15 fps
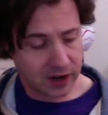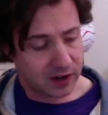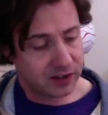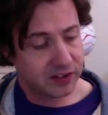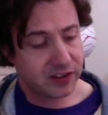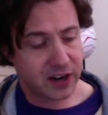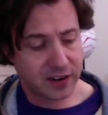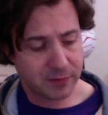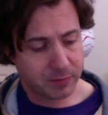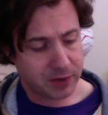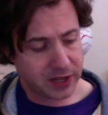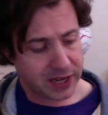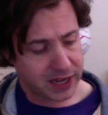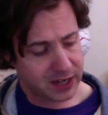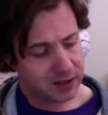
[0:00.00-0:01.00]
Instead of
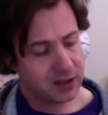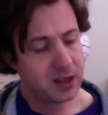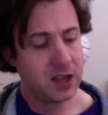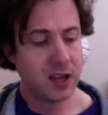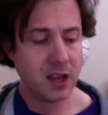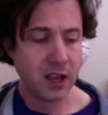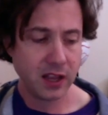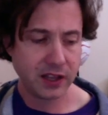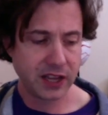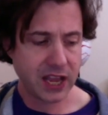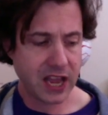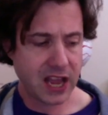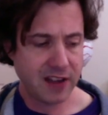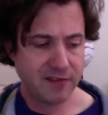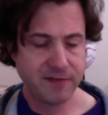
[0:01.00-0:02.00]
playing the
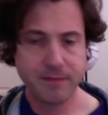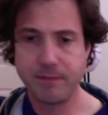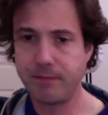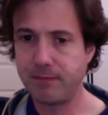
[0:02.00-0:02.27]
F